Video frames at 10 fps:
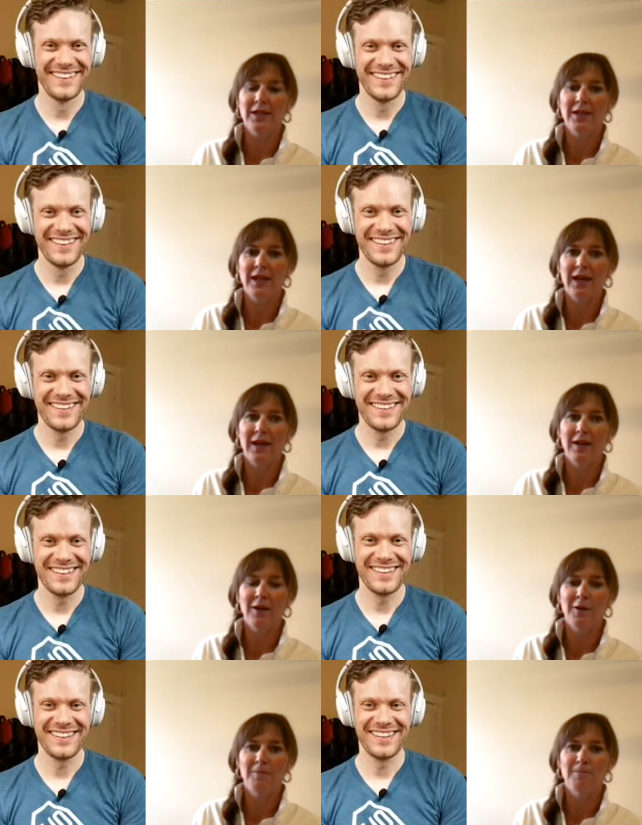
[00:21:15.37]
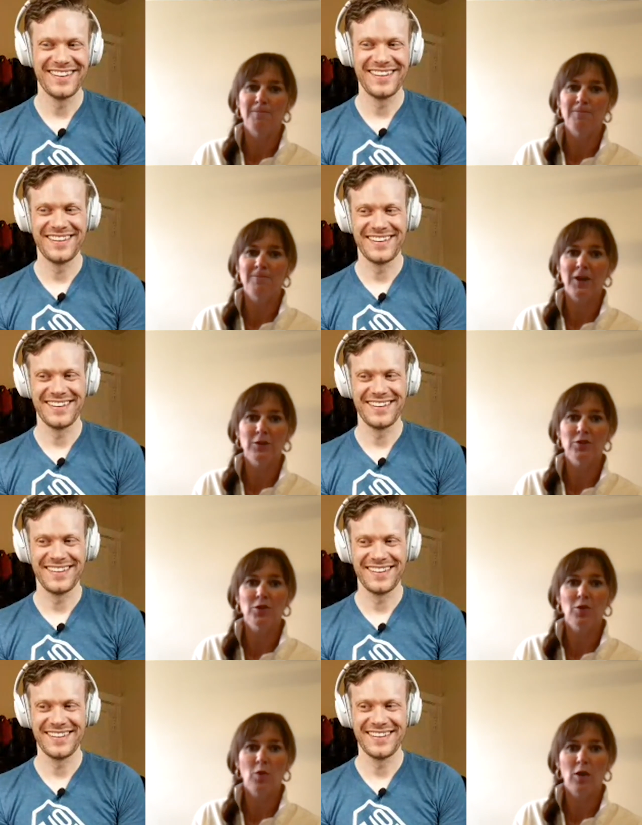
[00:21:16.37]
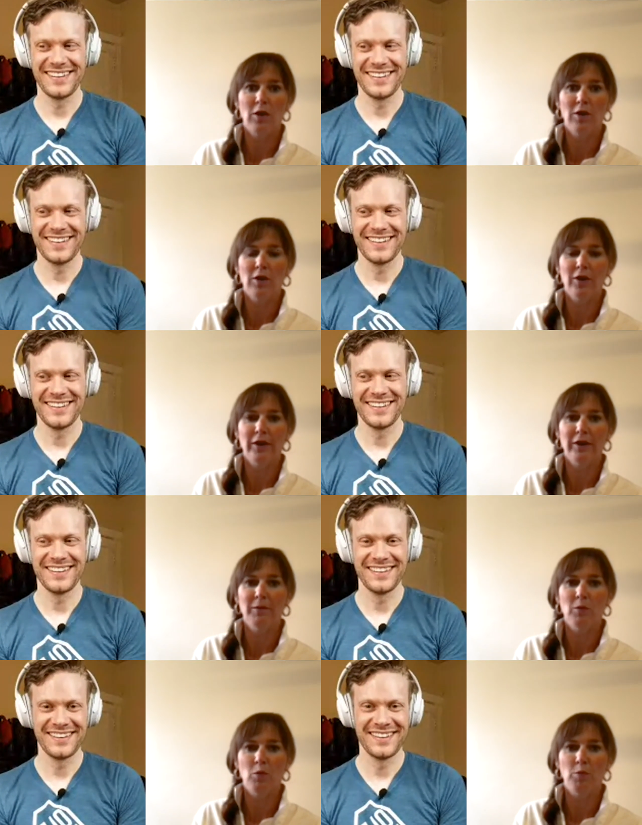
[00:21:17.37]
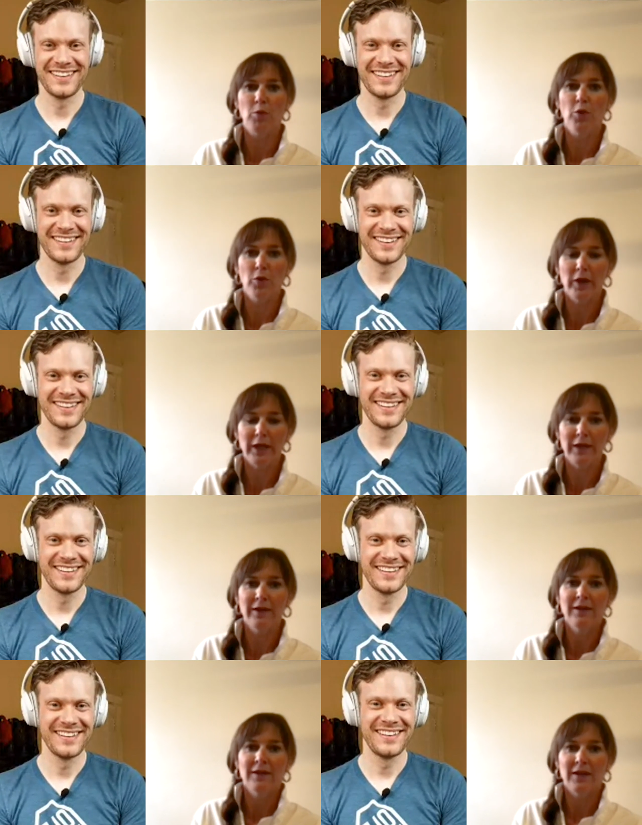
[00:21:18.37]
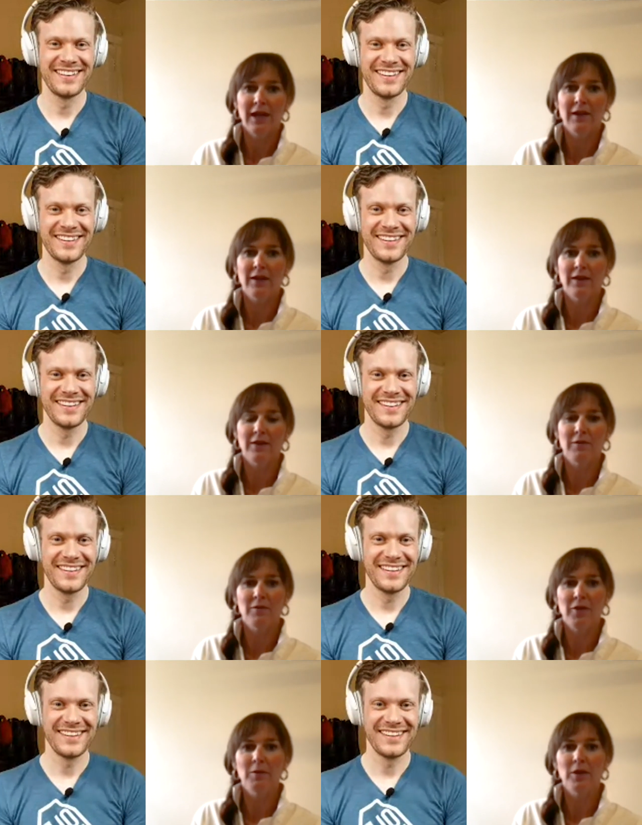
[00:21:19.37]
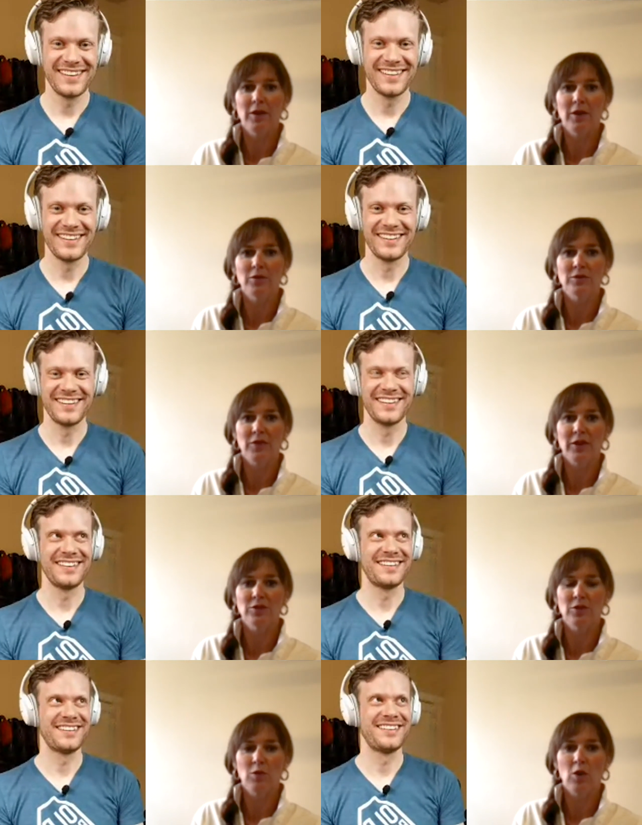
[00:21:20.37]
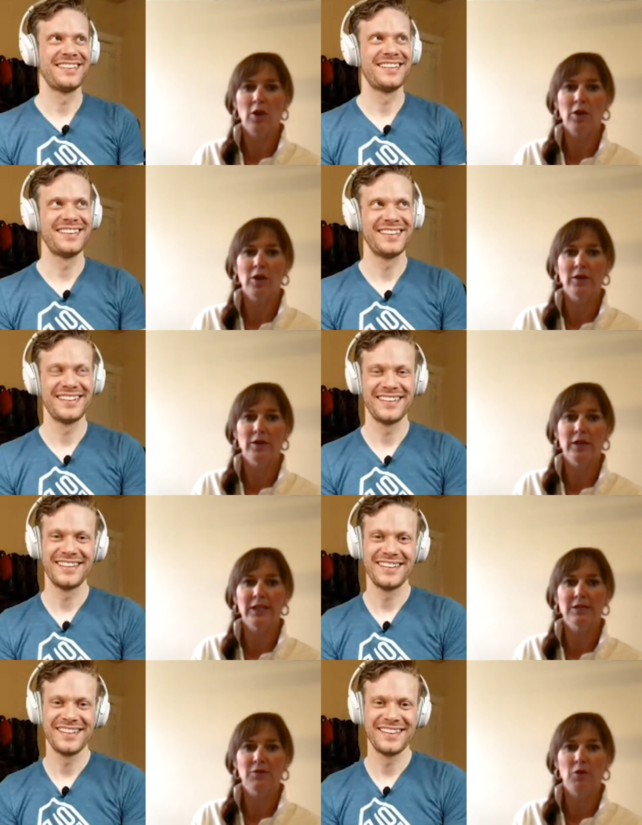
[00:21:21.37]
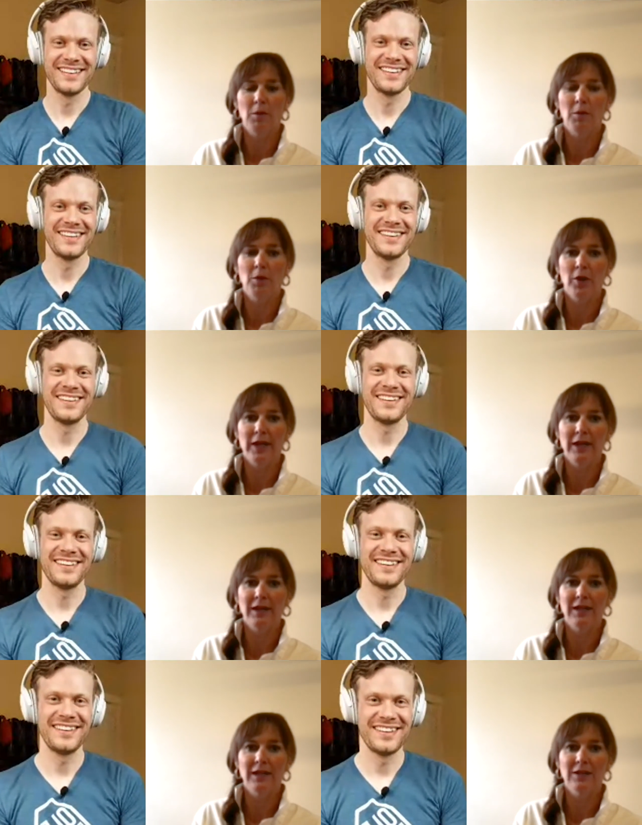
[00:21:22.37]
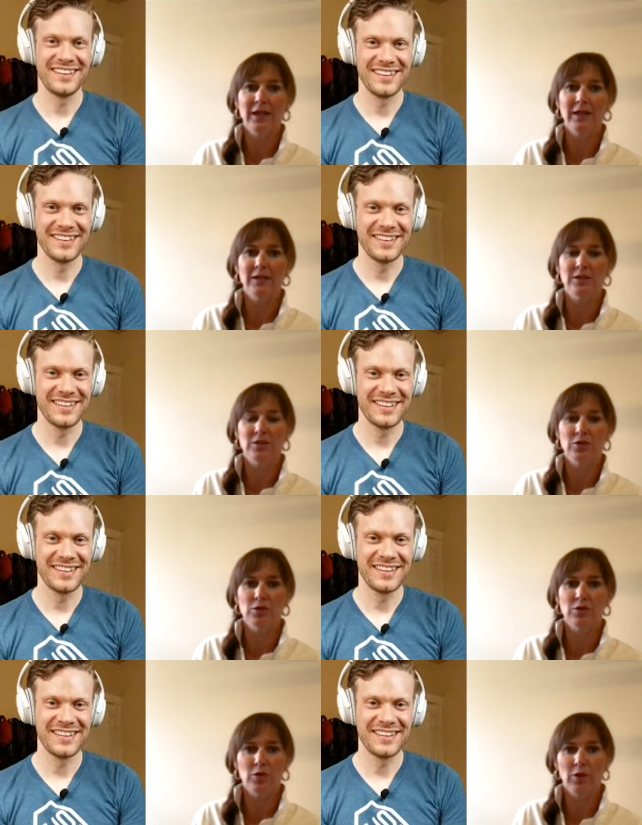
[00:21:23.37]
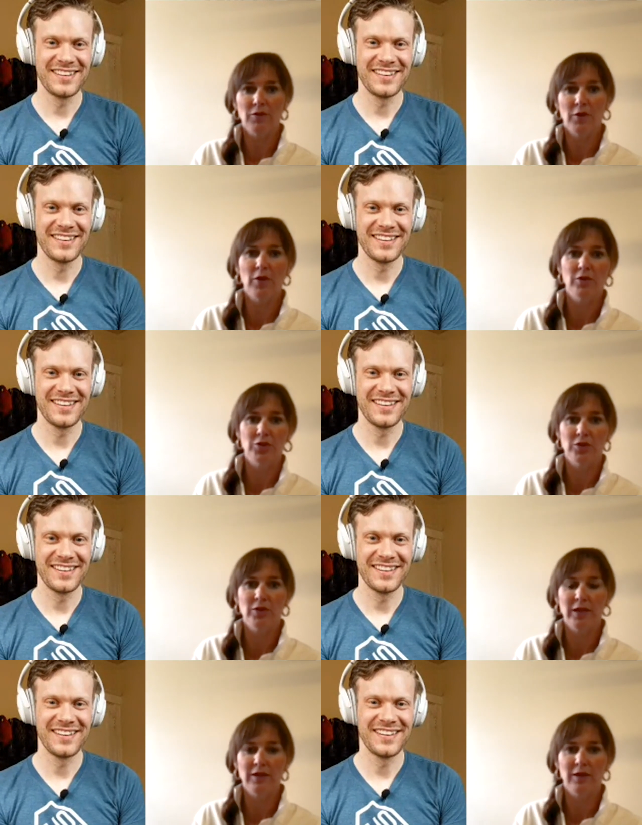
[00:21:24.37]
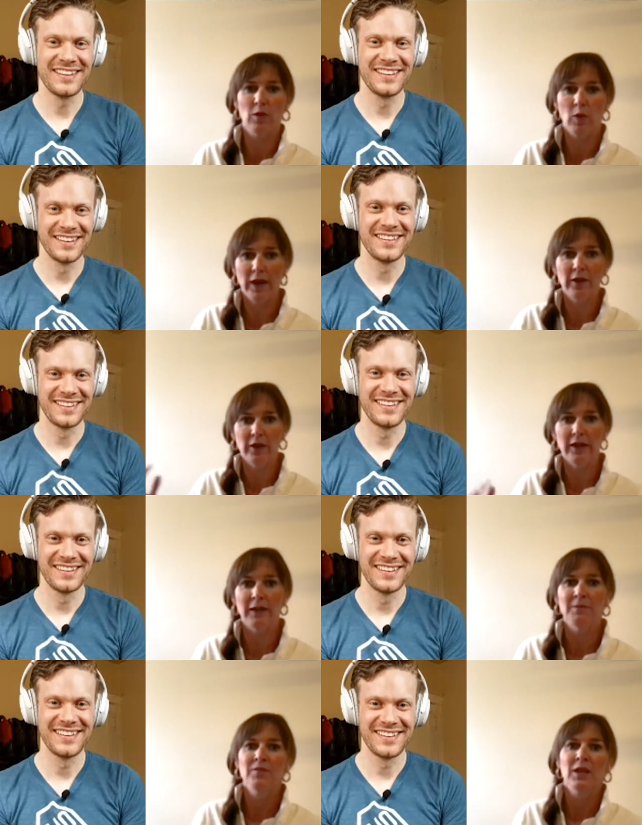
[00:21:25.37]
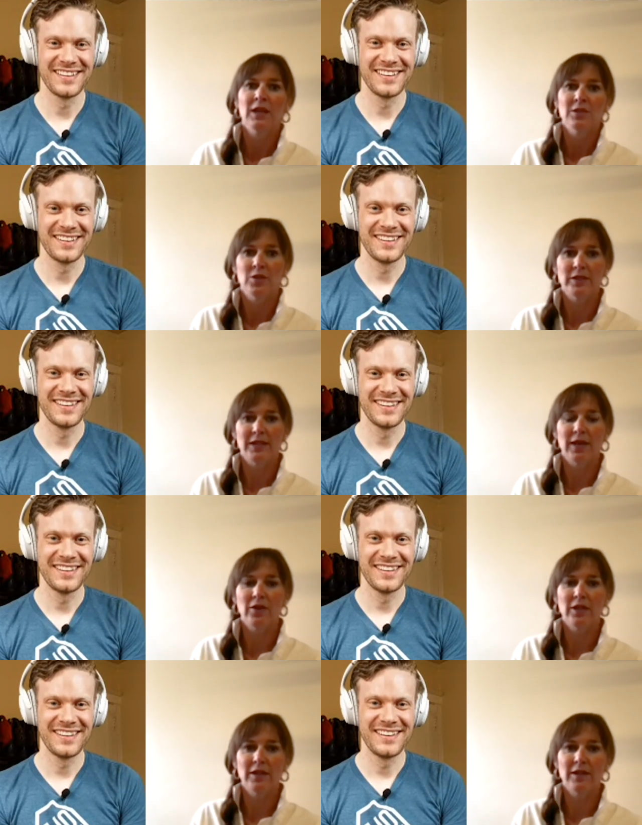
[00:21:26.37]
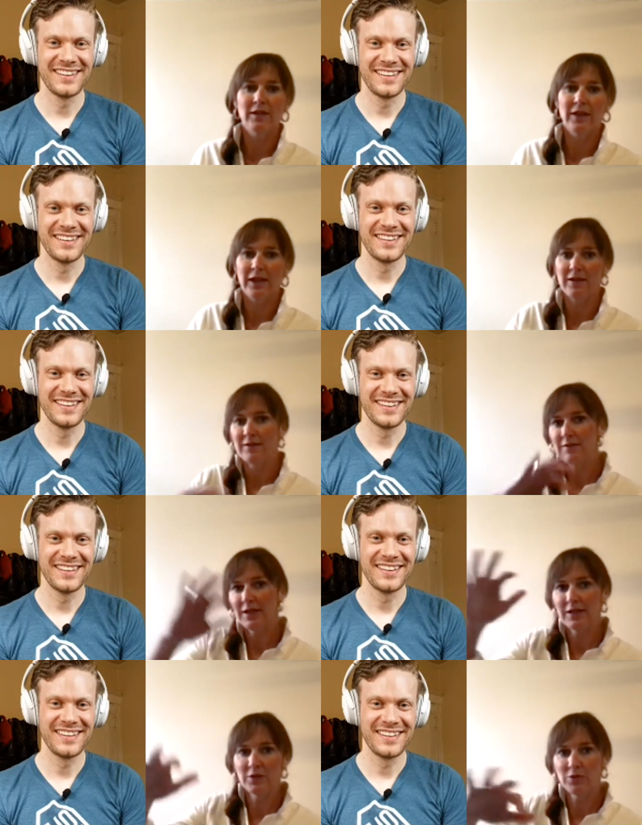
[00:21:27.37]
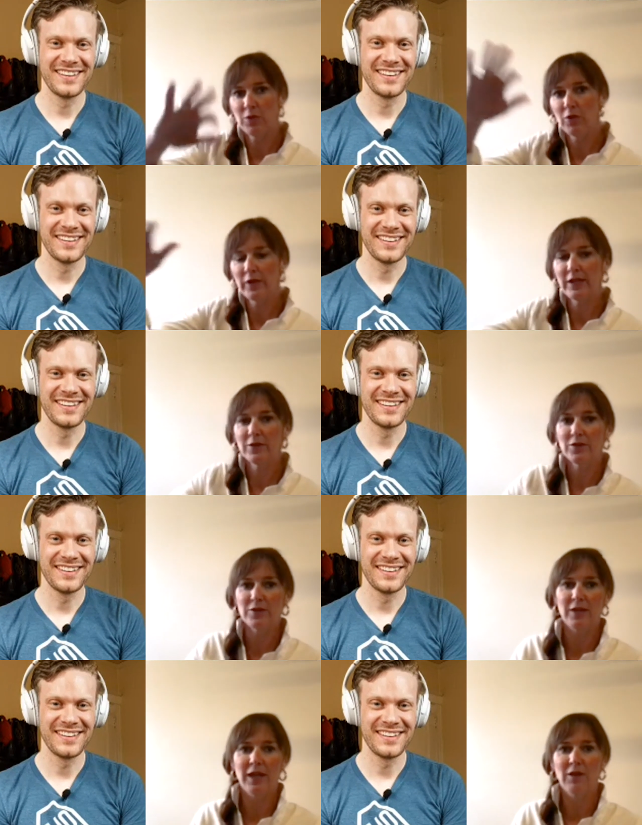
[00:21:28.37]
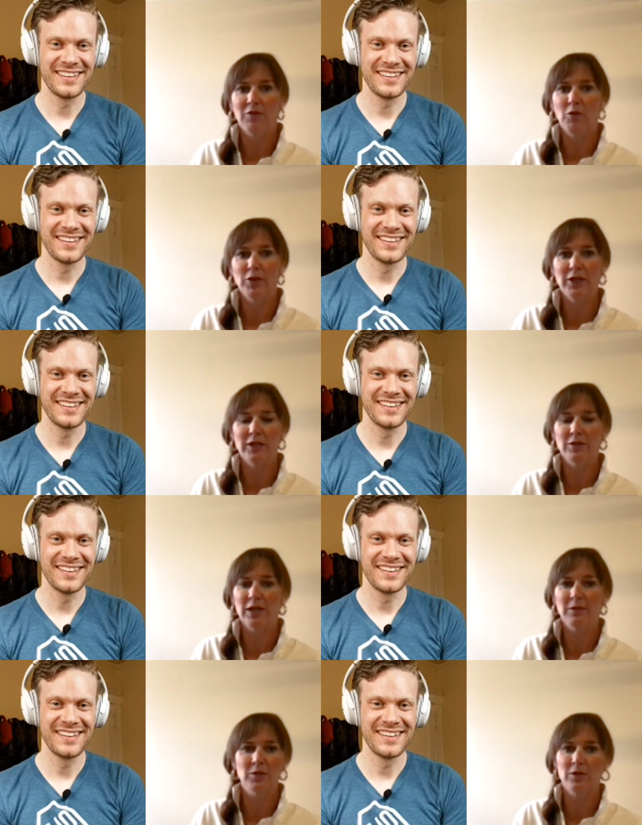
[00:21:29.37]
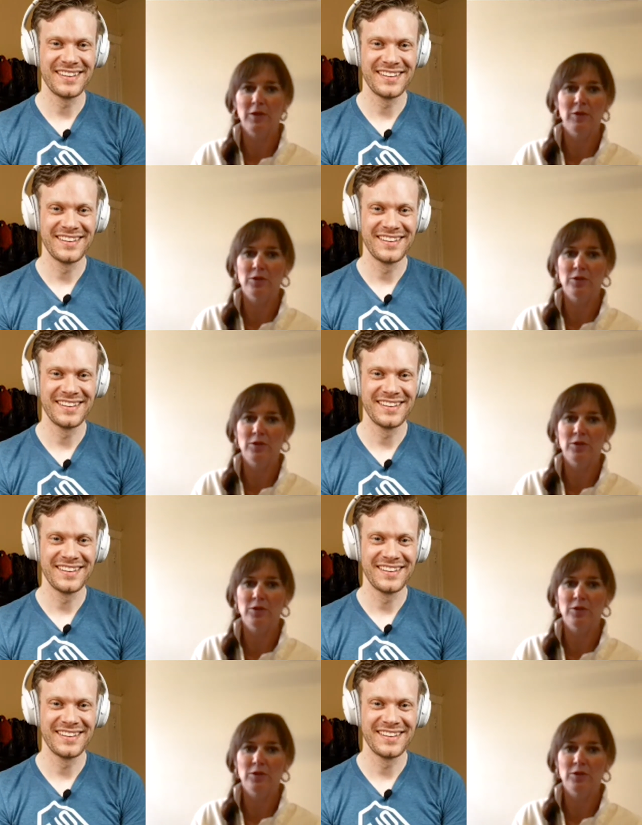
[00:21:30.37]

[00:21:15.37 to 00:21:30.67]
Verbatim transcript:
Speaker 1: yeah, when Firestone Walker Brewery they got uh, the family that owns Firestone Walker, he's a former Marine, and he let us do our photo shoot at their winery. So it's out in like the hill rolling hills of California. It's